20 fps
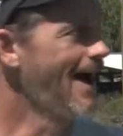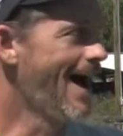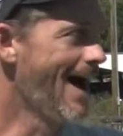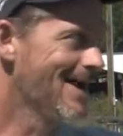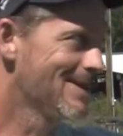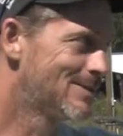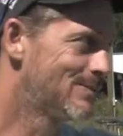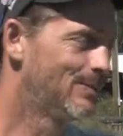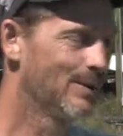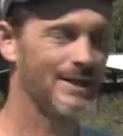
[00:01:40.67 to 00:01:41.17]

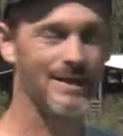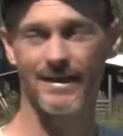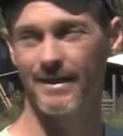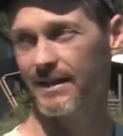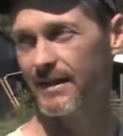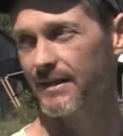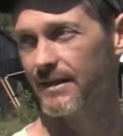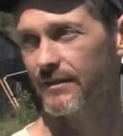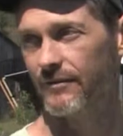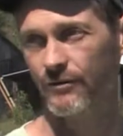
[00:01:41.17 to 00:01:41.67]
I split it
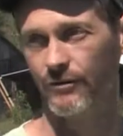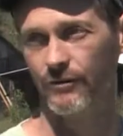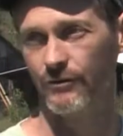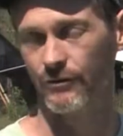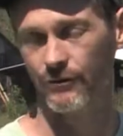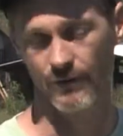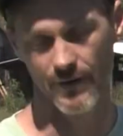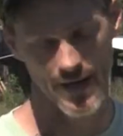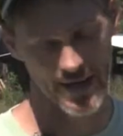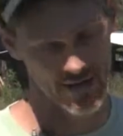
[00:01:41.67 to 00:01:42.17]
into
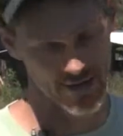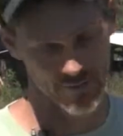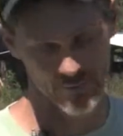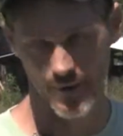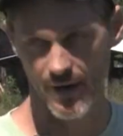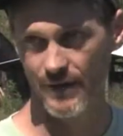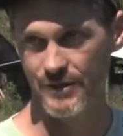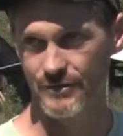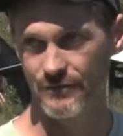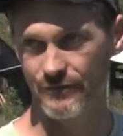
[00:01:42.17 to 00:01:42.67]
2, and on
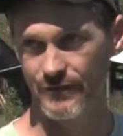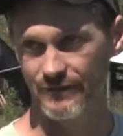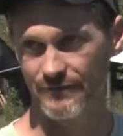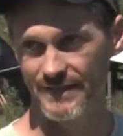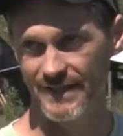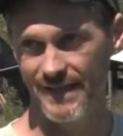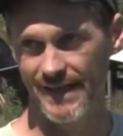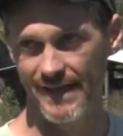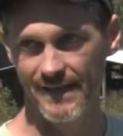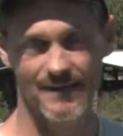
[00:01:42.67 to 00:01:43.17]
March
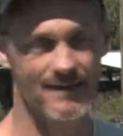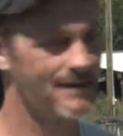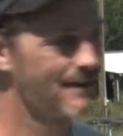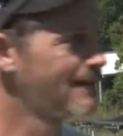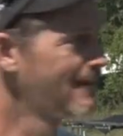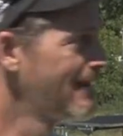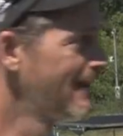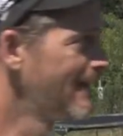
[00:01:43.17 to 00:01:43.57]
15th,